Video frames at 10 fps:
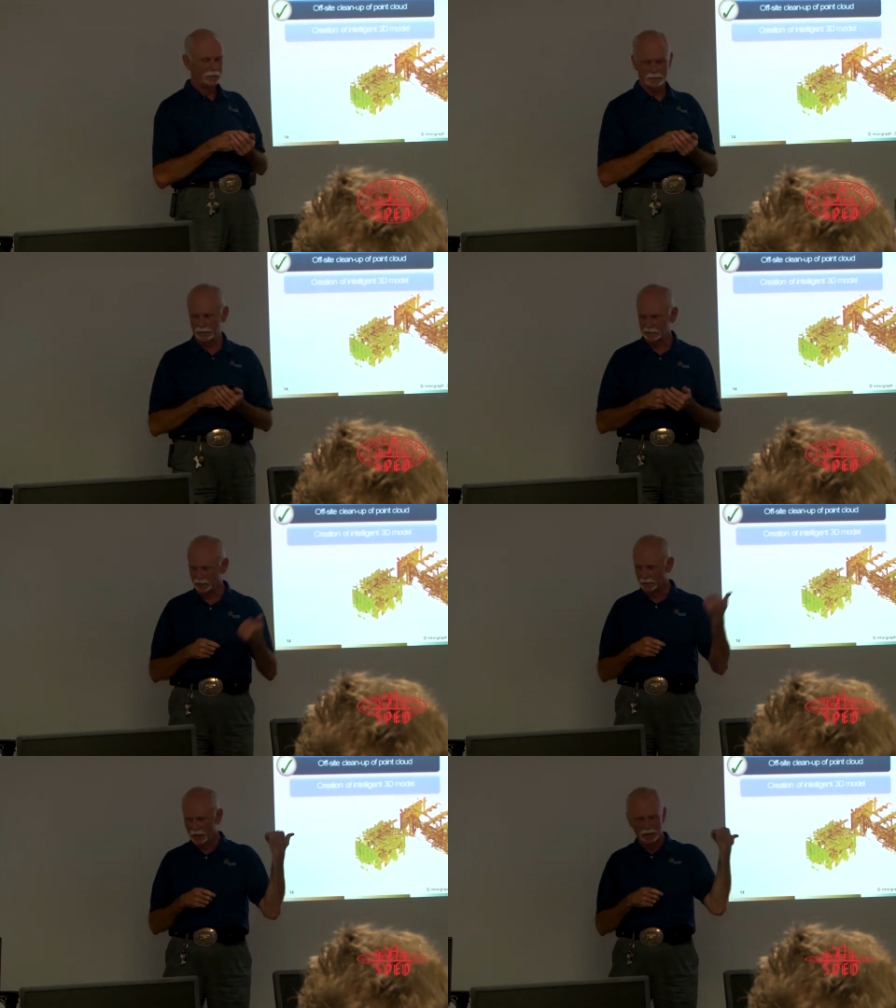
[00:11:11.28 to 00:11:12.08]
So like I
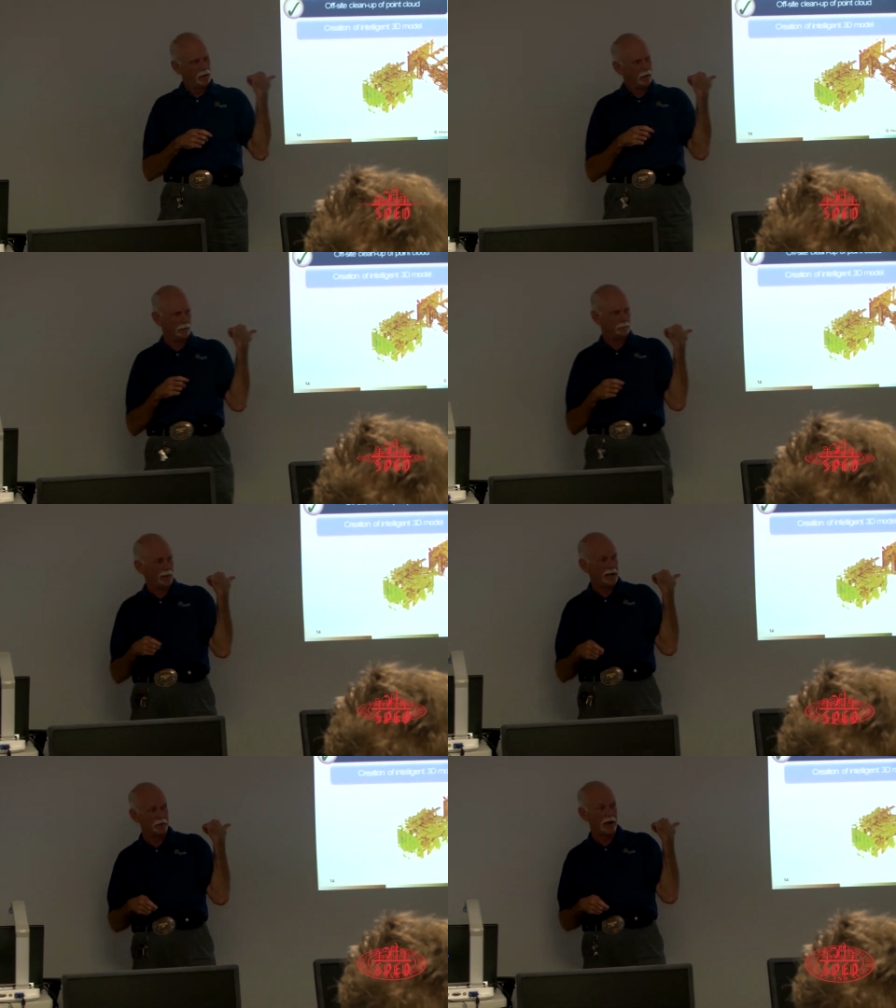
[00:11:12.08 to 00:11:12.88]
said,
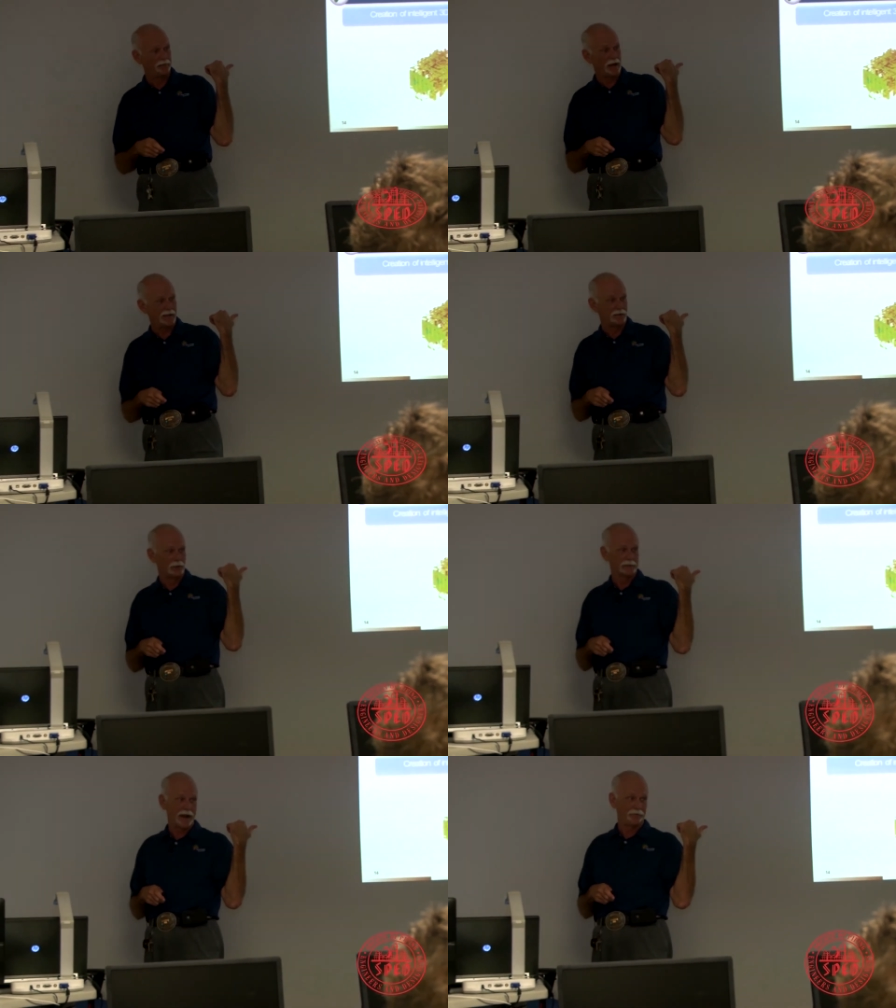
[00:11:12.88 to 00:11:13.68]
my intergraph guys
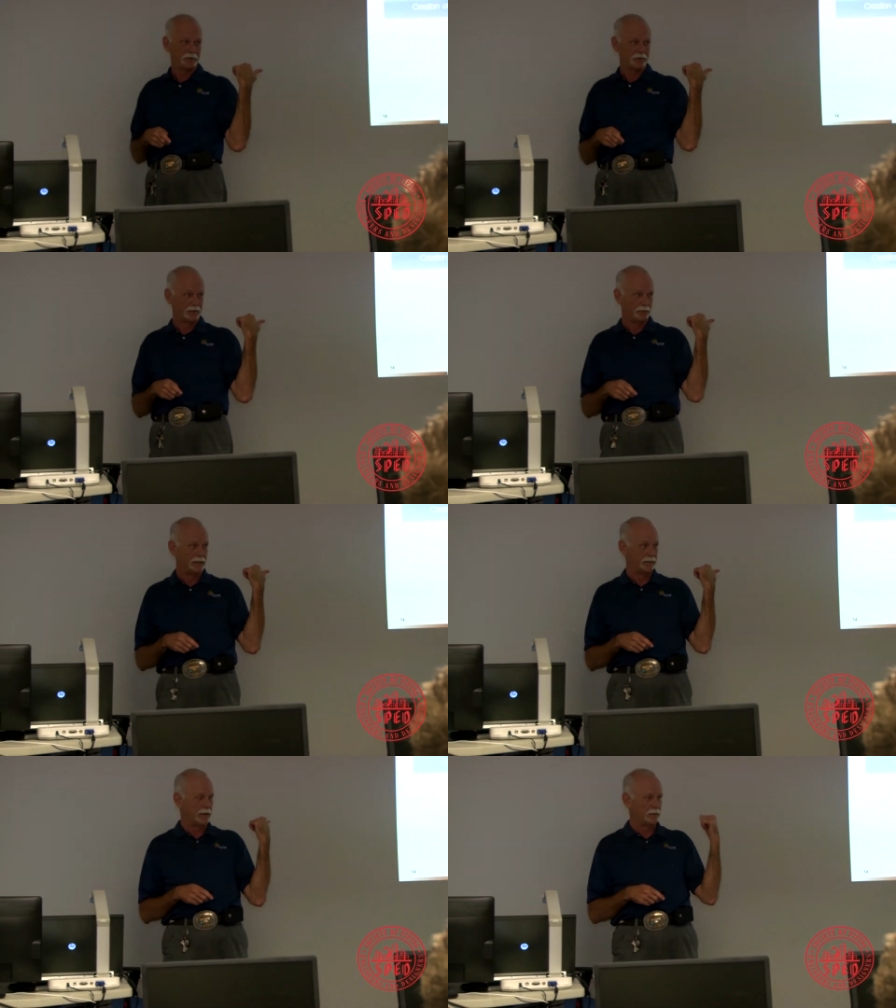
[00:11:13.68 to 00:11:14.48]
looked after us a little
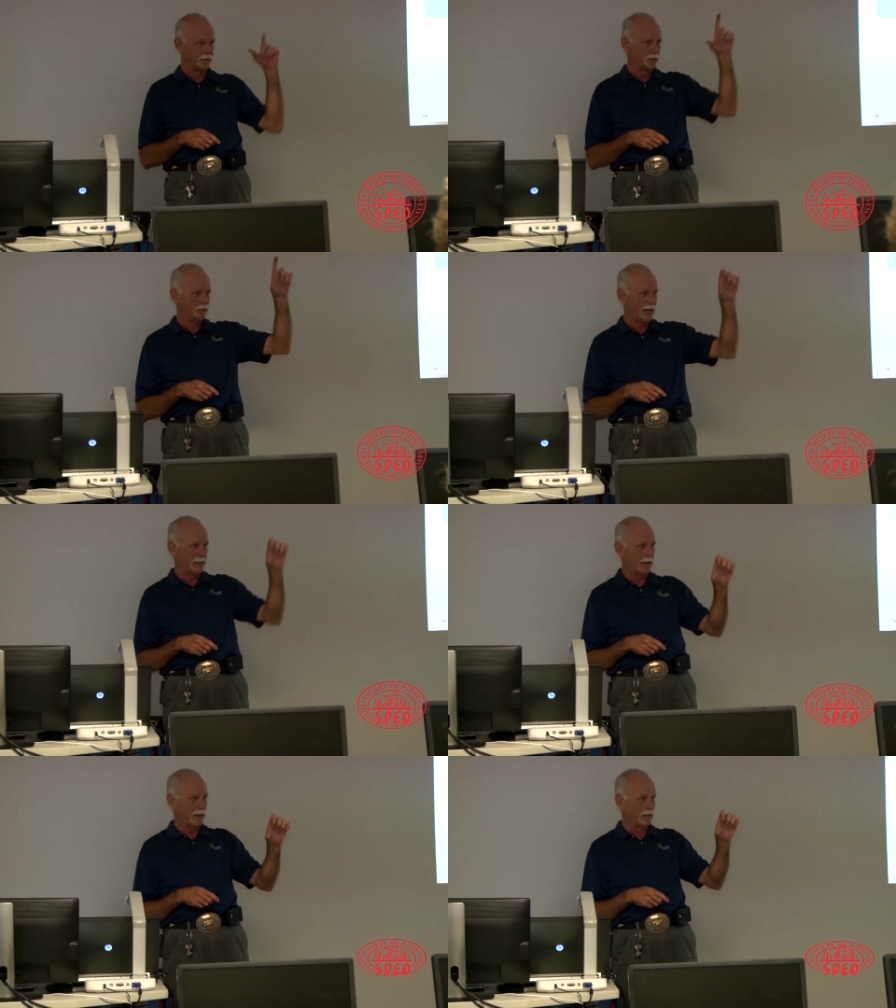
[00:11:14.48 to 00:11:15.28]
bit there to do
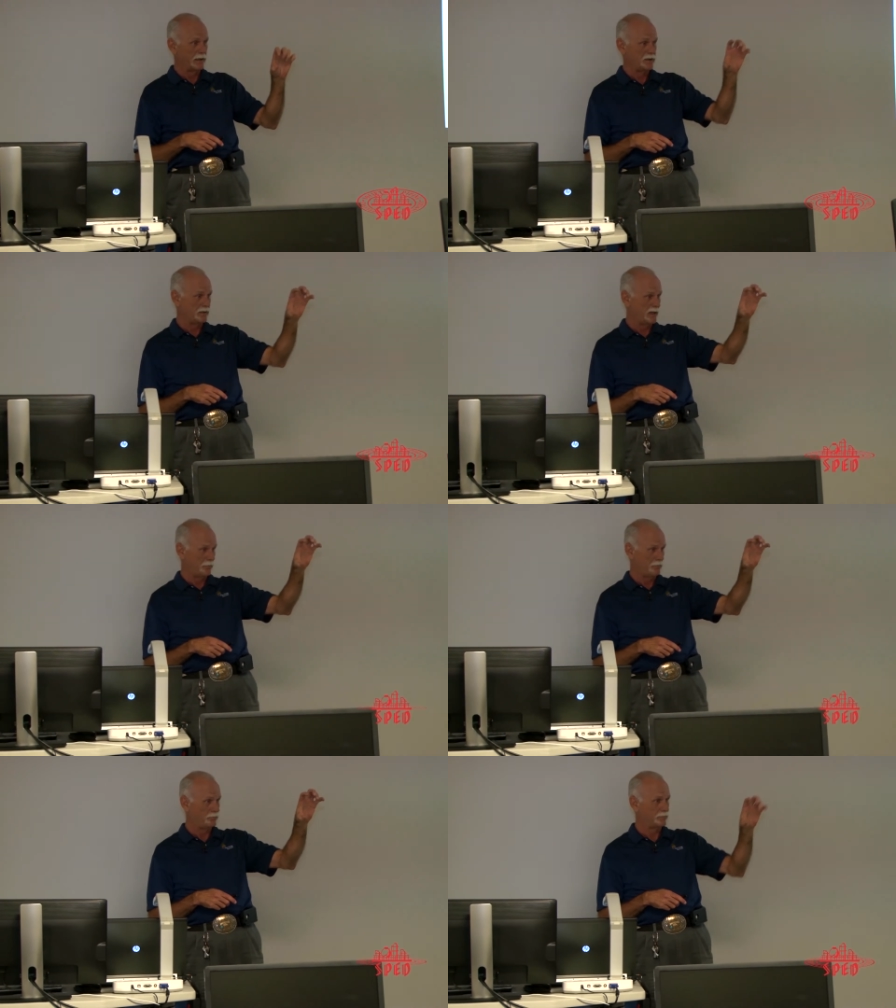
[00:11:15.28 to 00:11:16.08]
that calculation,
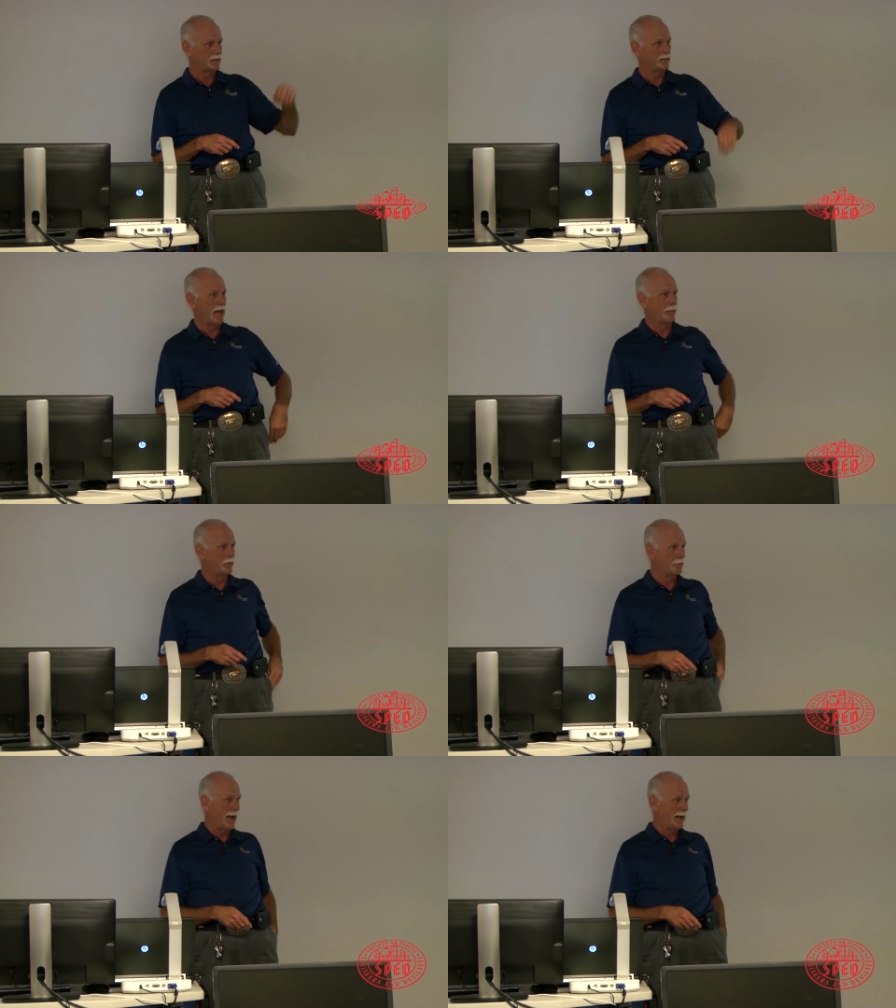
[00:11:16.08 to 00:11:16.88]
get the
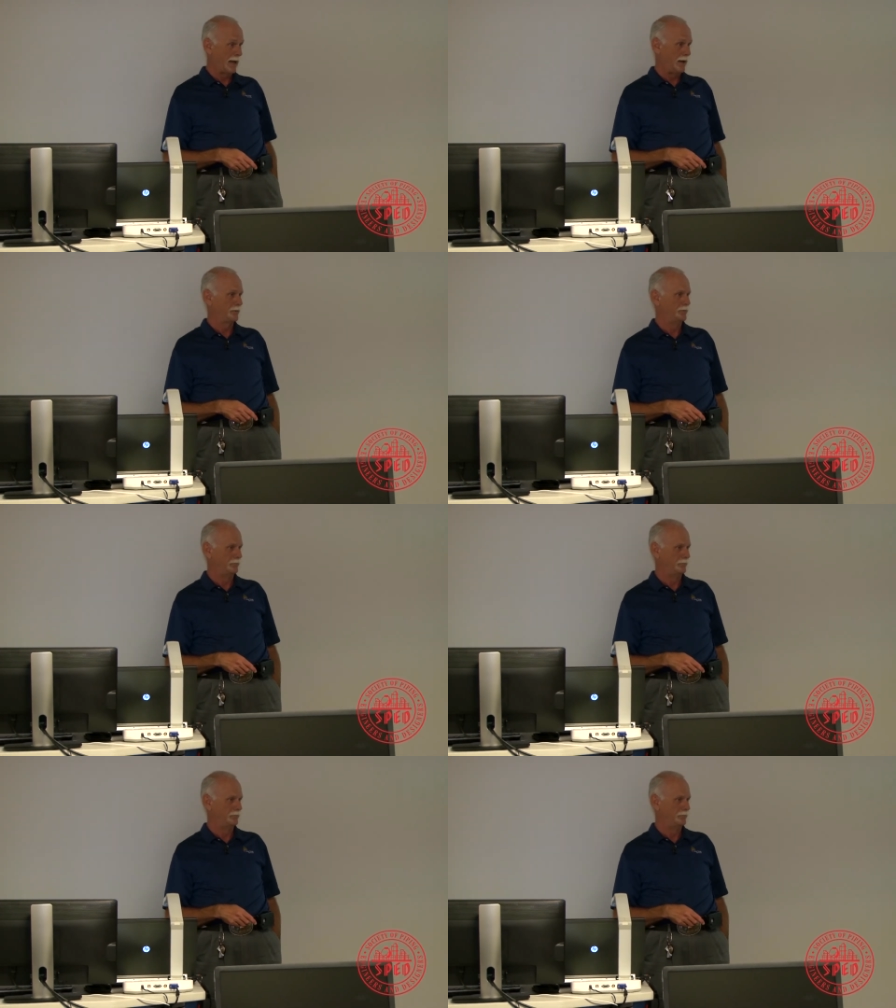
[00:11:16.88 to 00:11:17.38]
diameter back out.